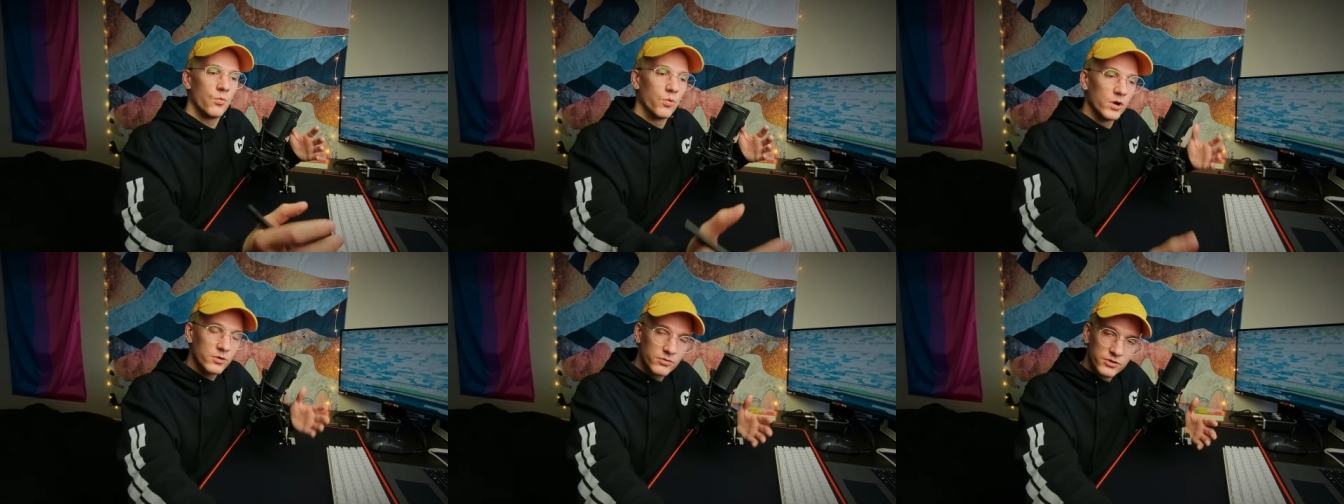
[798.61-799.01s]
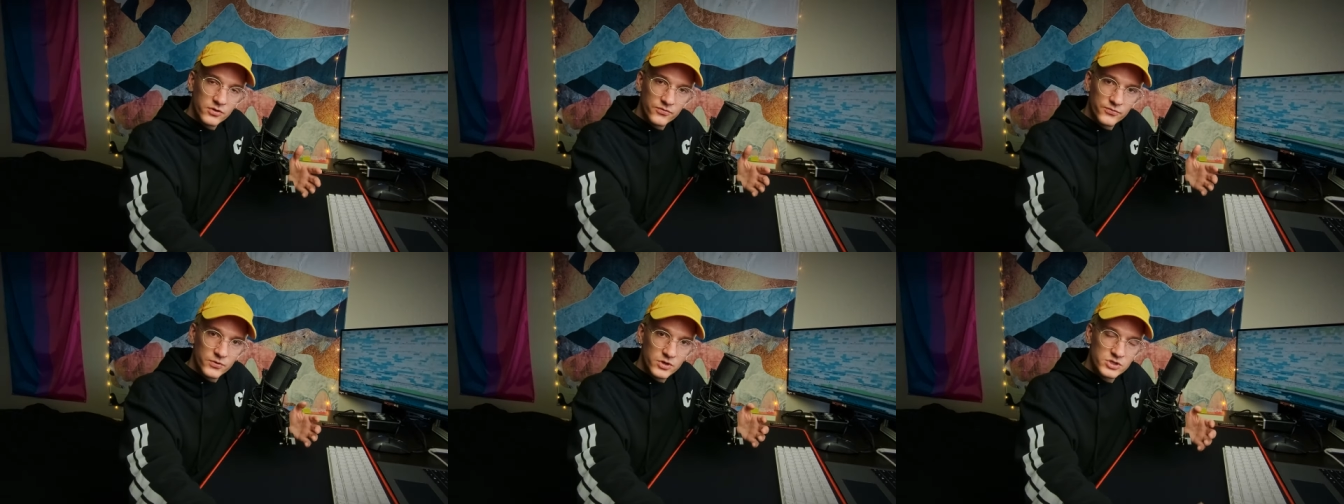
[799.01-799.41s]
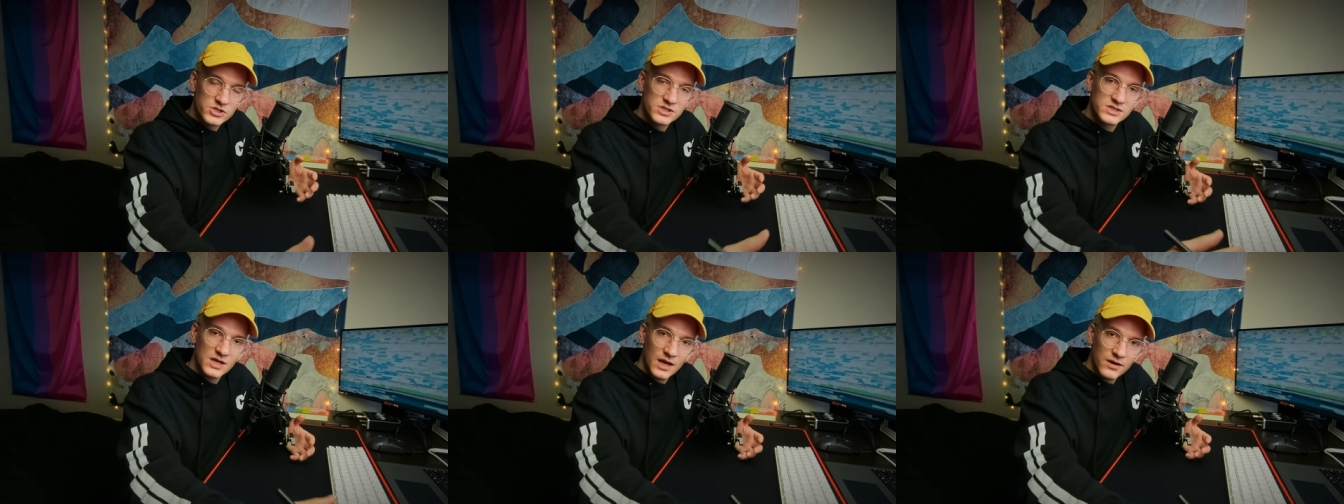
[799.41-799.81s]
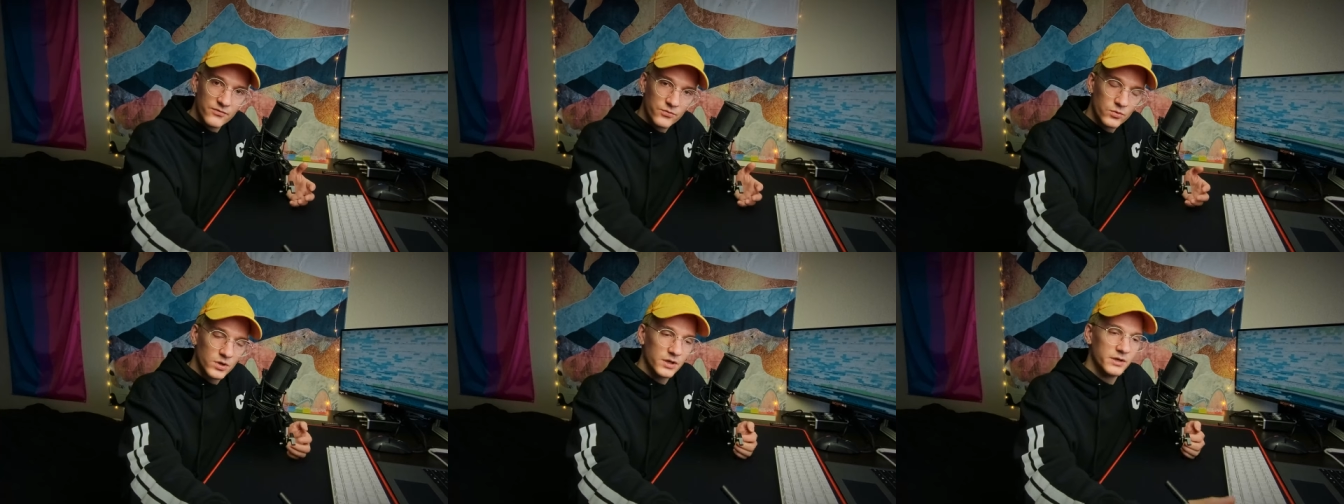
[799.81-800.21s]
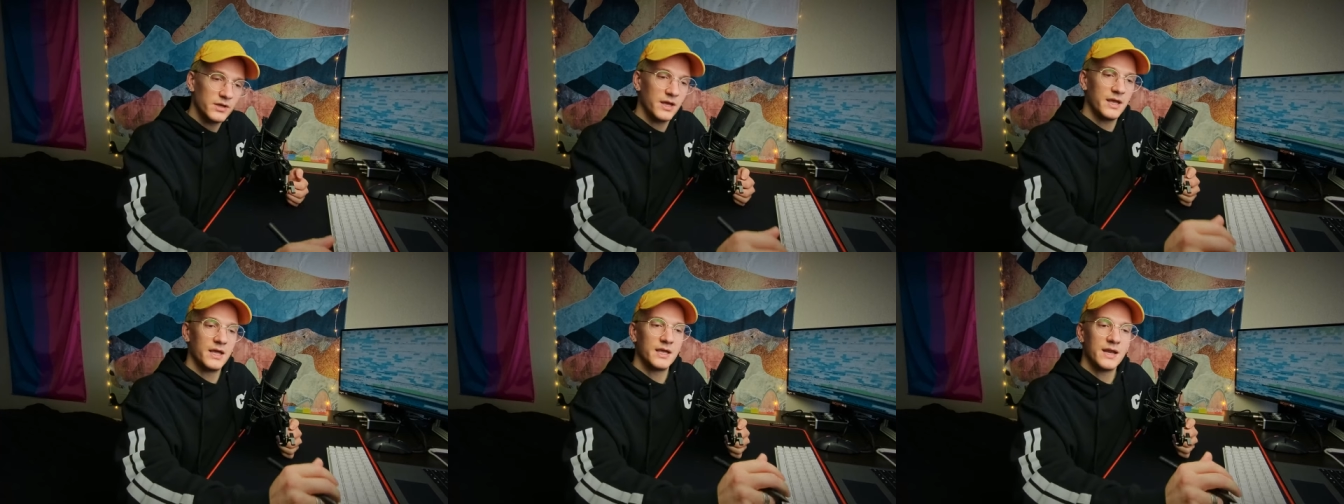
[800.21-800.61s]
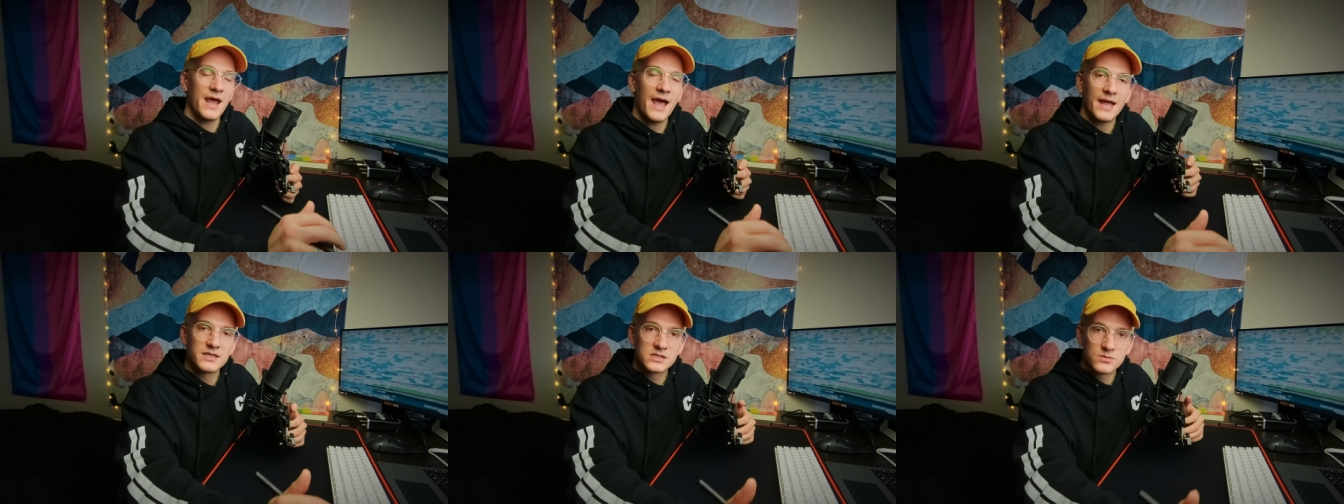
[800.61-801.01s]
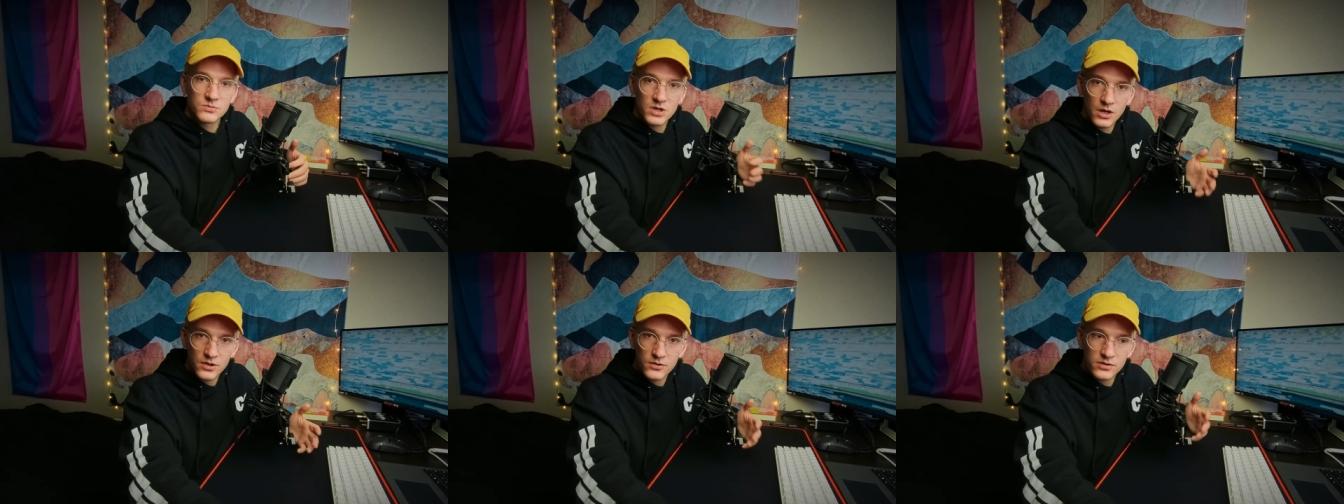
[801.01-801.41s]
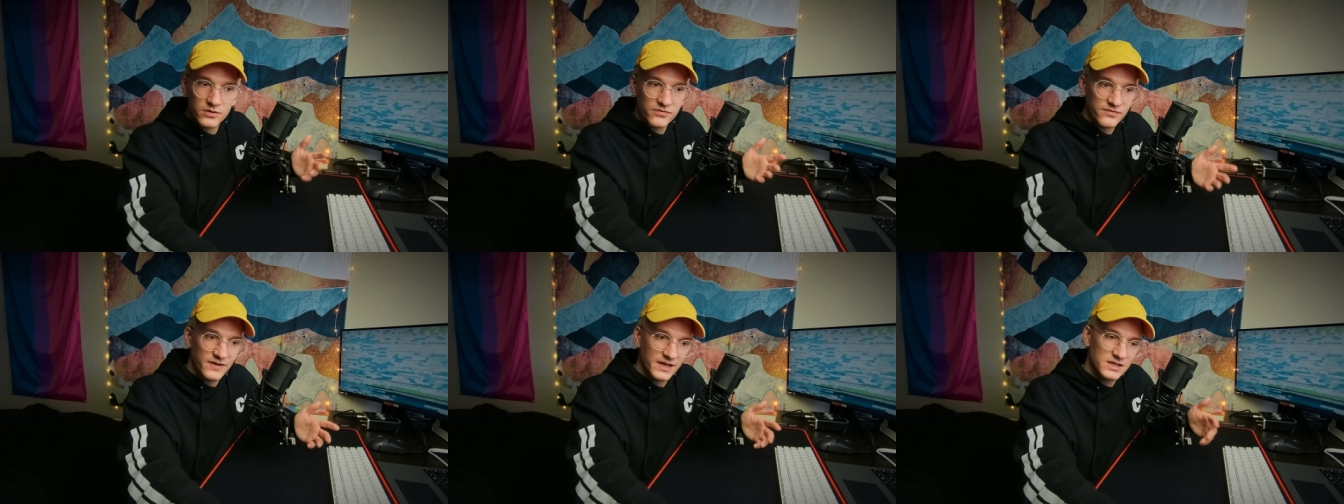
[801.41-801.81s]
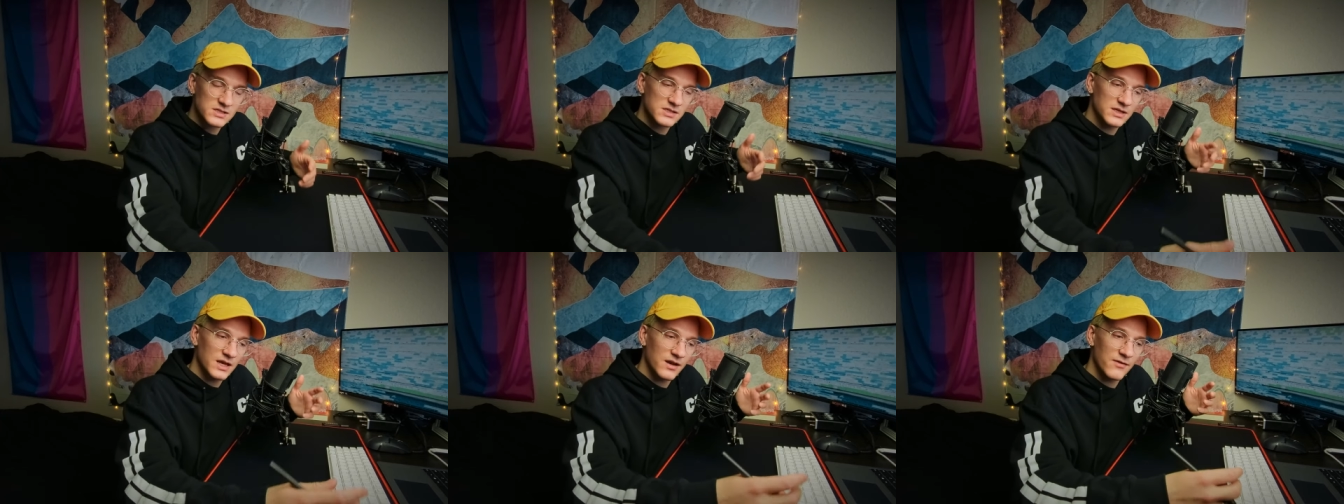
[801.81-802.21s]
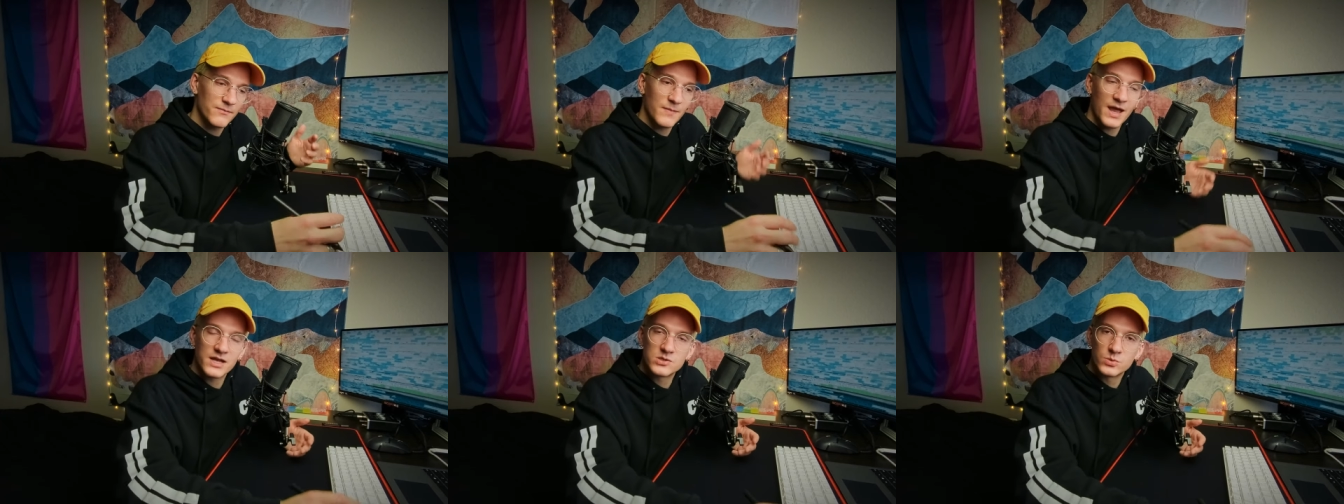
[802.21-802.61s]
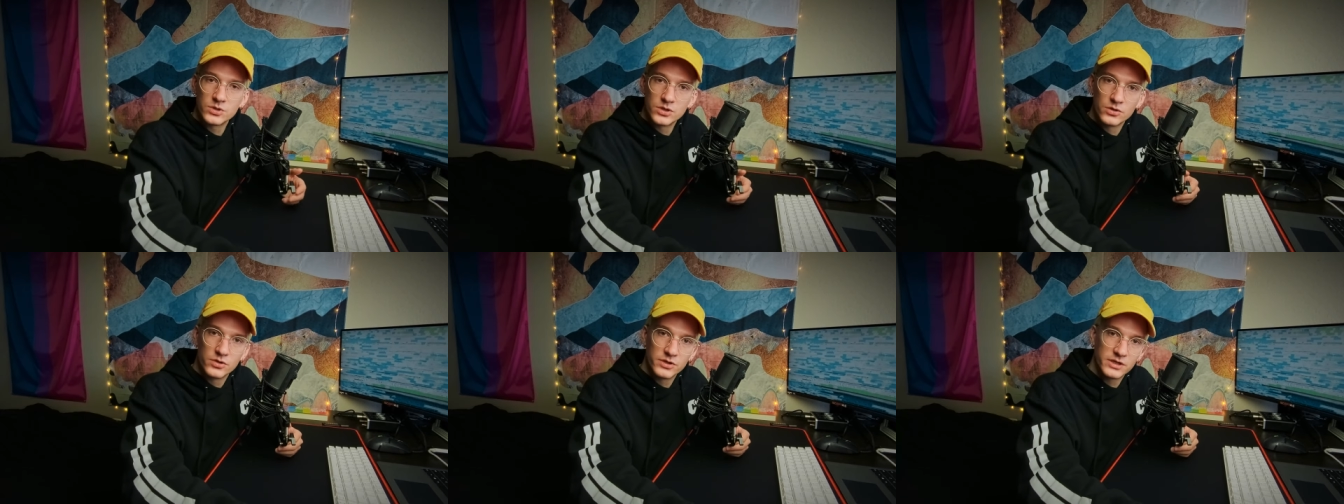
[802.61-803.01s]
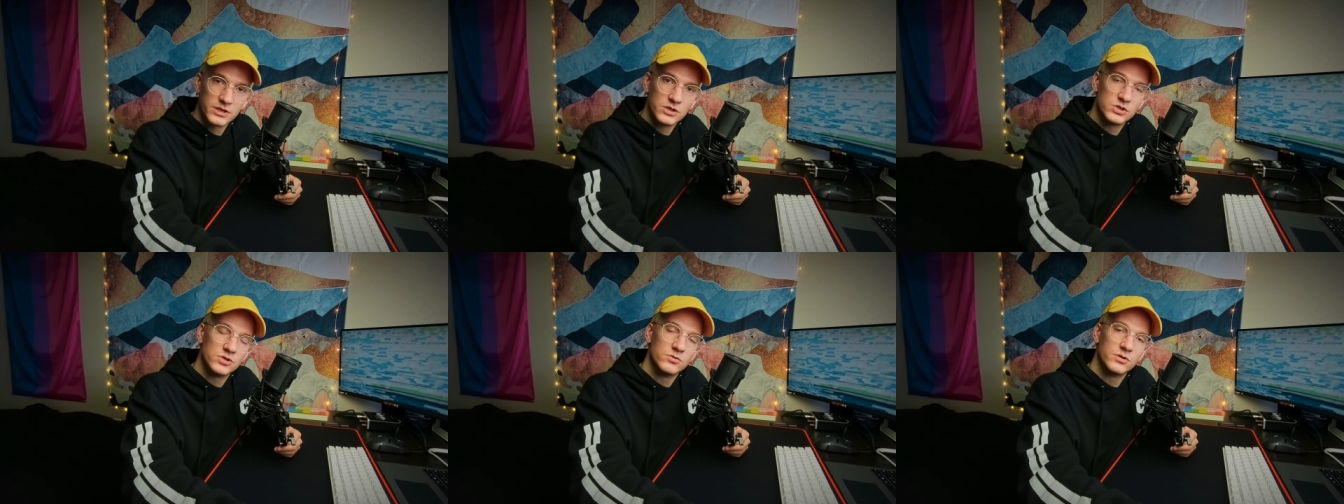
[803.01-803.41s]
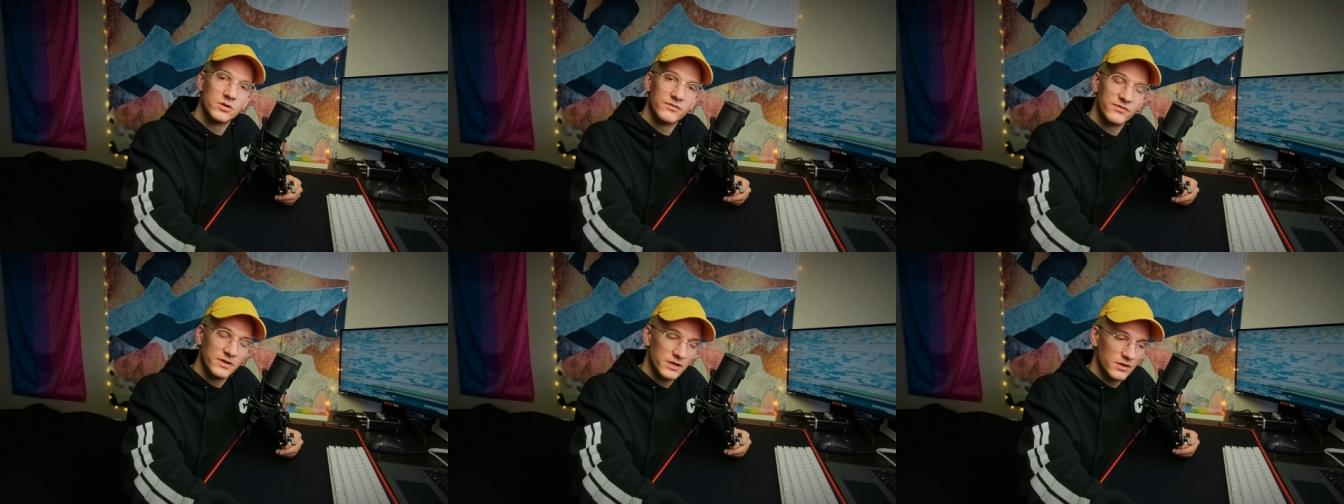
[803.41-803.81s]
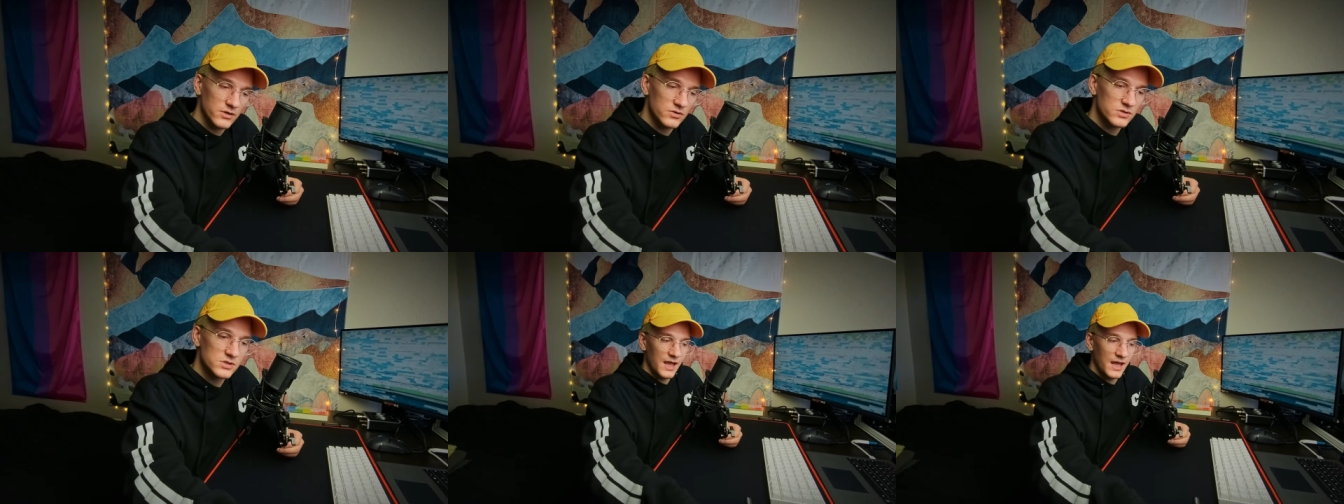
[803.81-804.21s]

work with your footage inside of one, and add some color and effects that kind of match what you're looking to do in your videos.